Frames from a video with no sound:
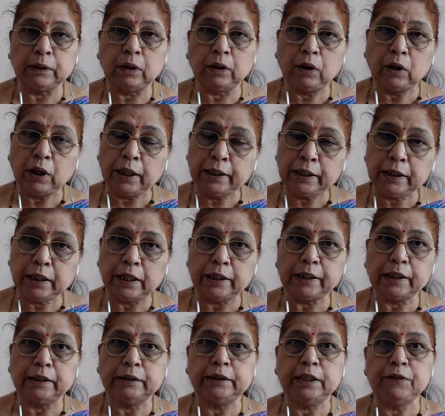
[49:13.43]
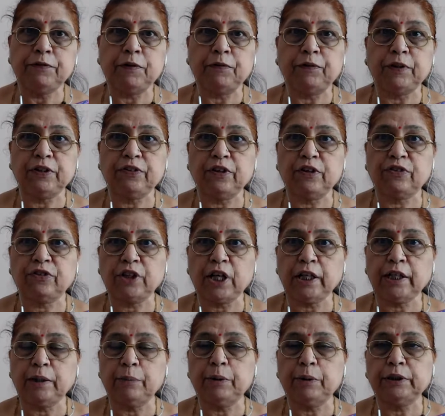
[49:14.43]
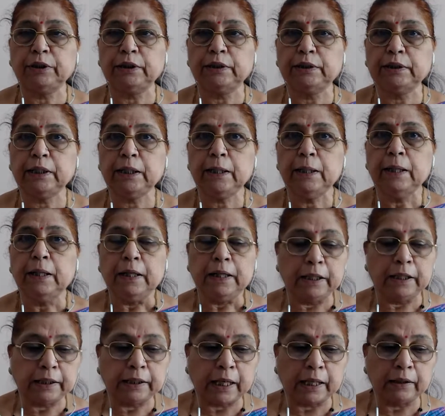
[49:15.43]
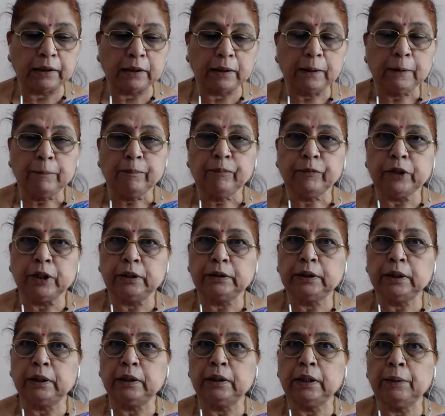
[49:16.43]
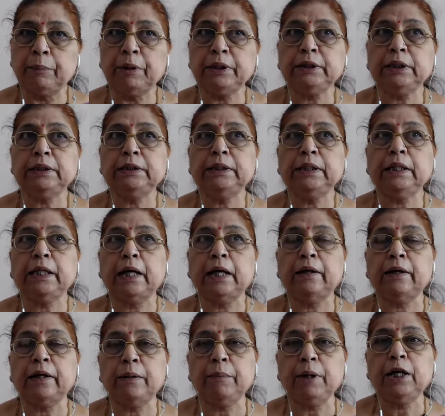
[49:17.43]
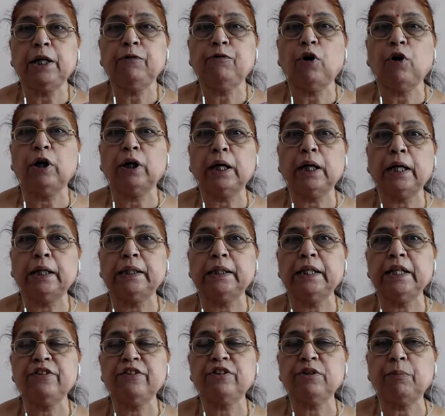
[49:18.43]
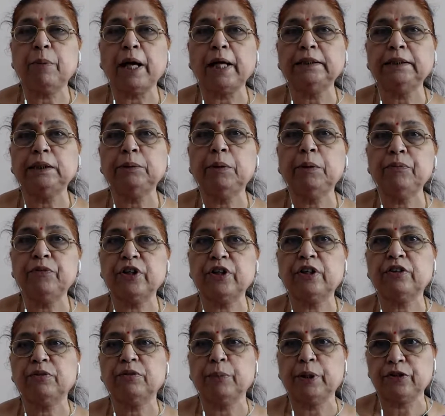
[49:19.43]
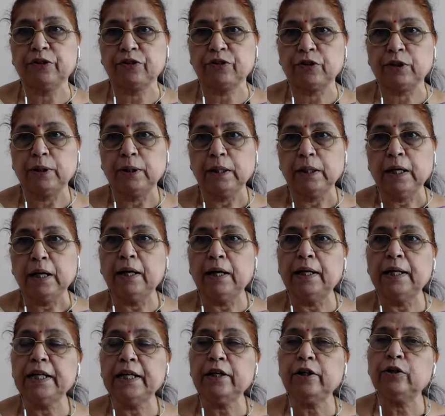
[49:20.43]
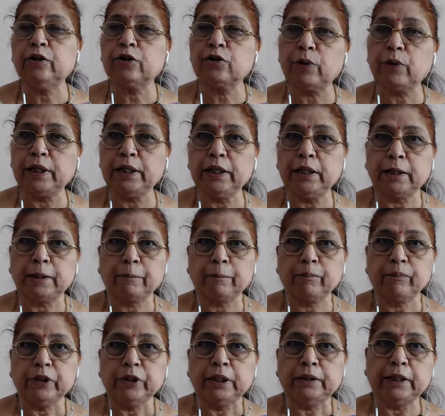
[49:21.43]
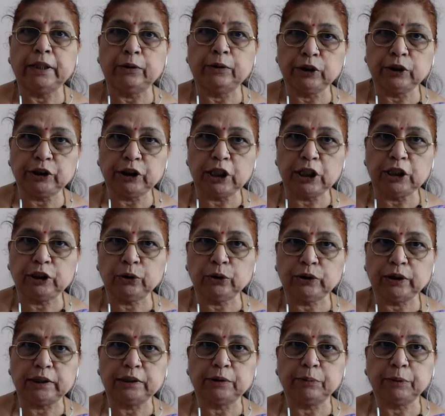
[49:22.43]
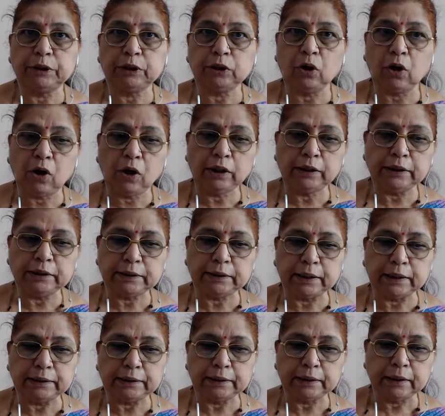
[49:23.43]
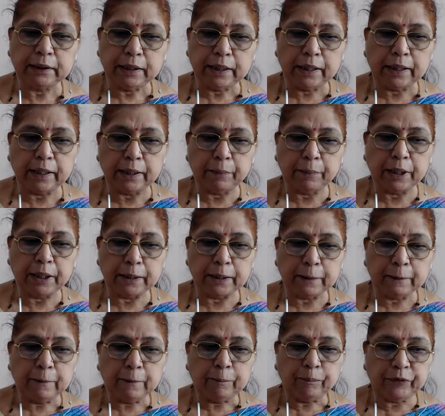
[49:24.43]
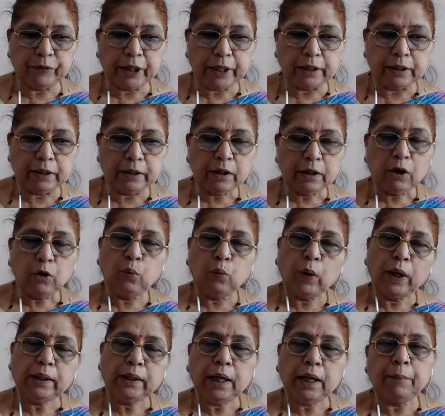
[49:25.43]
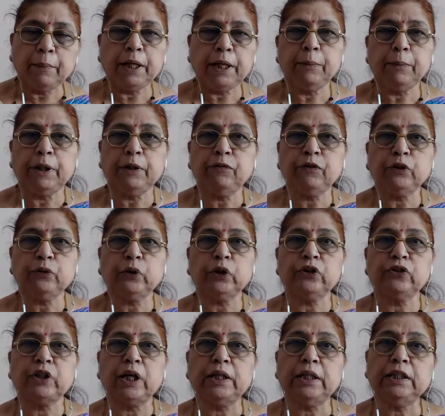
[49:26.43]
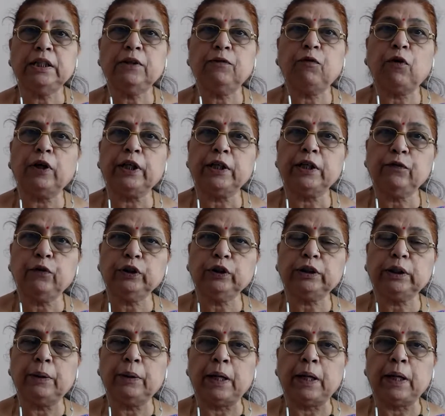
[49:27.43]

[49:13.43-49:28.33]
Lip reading: under Article 356 state emergency, it can the emergency can remain for at least maximum 6 months. Earlier it was 1 year. That was changed to 6 months. All these things remained. Then one amendment which was done in the 44th